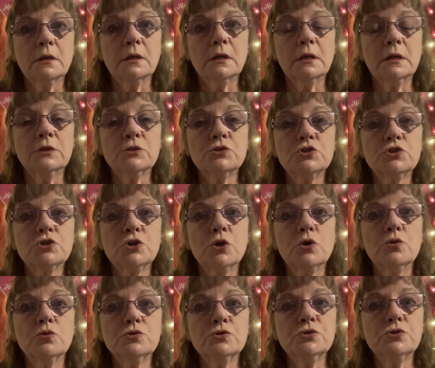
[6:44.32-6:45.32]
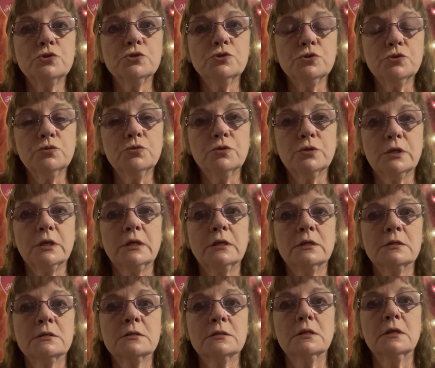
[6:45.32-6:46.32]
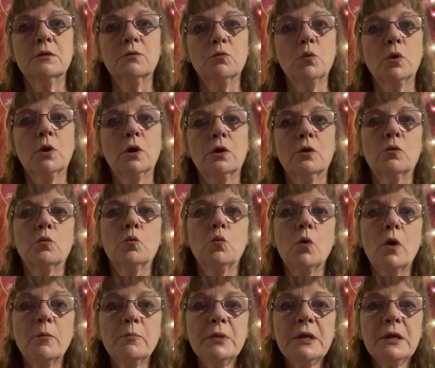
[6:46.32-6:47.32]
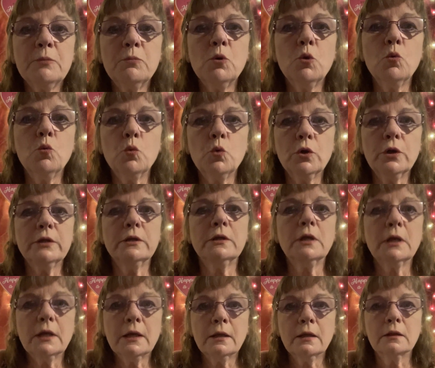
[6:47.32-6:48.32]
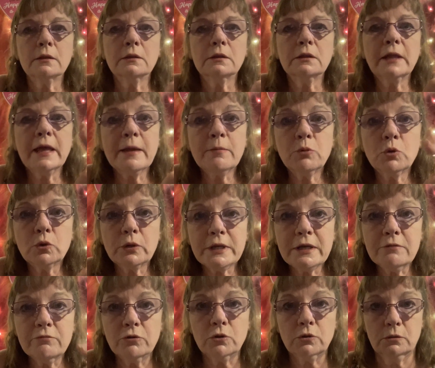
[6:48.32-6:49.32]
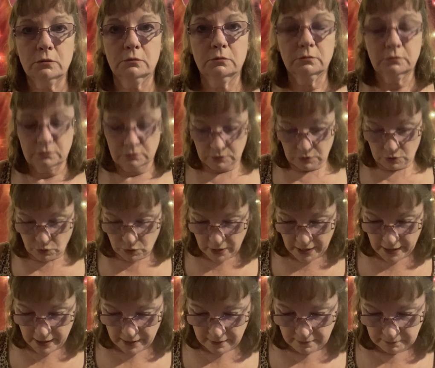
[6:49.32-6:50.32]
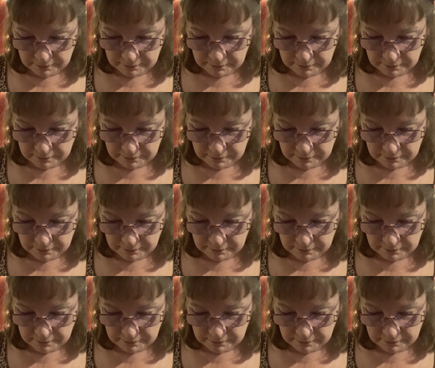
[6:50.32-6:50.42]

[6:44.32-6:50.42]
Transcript: it chose to do things that were what people would label evil, okay?